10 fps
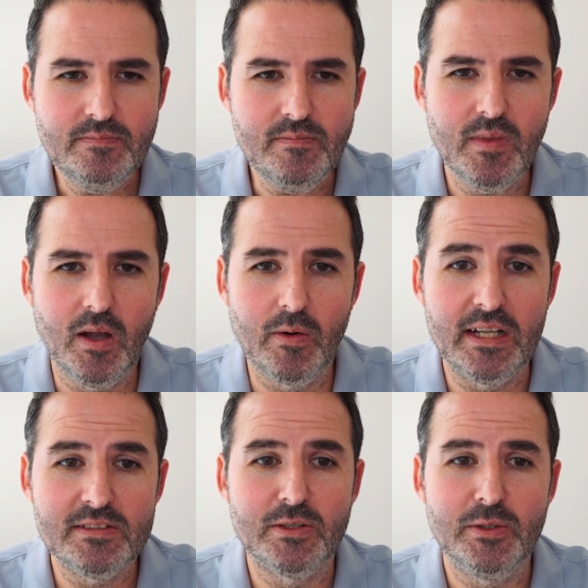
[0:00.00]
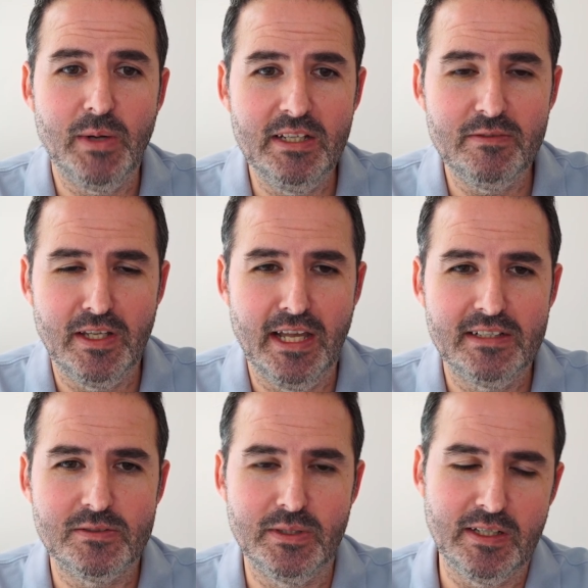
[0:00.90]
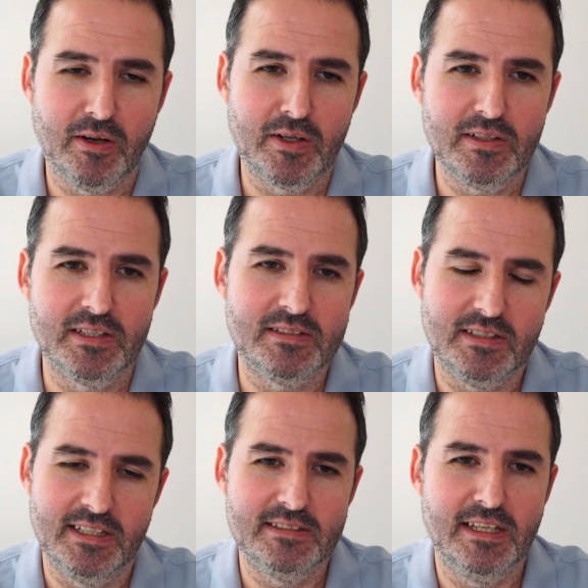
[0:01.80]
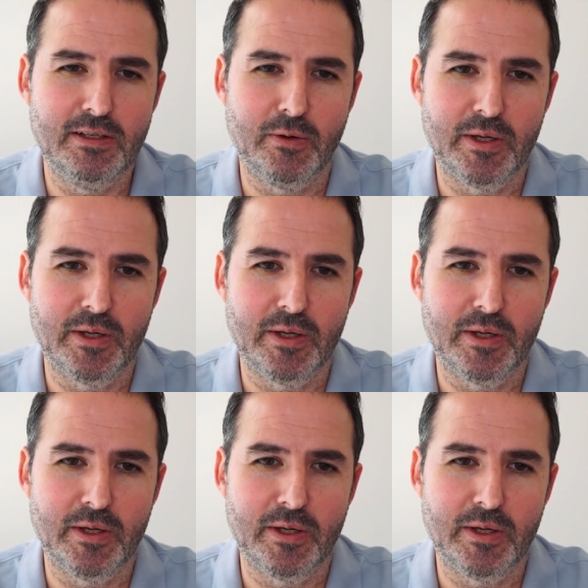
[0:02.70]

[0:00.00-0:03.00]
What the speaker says: All right, so you ready for the next 3 on our list? Let's get going.